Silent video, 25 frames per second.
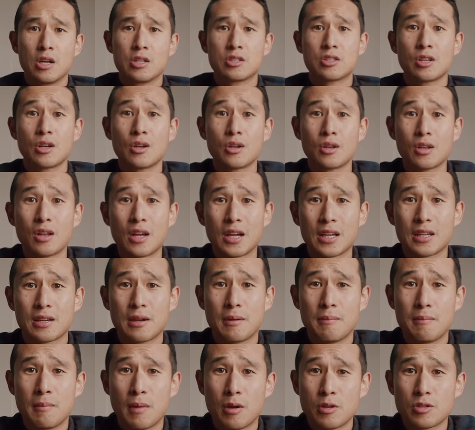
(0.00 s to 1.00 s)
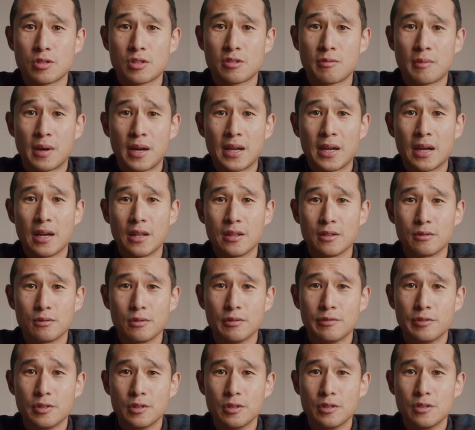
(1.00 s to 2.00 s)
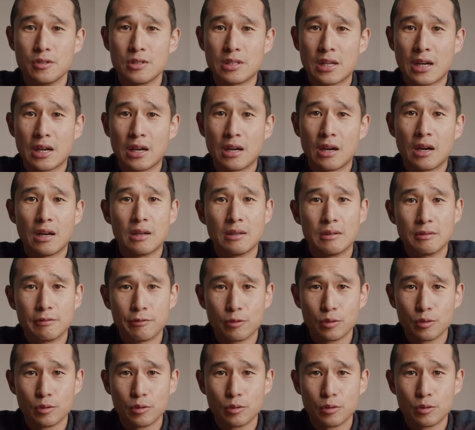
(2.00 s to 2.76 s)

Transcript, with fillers: So like most of my other reviews, uh,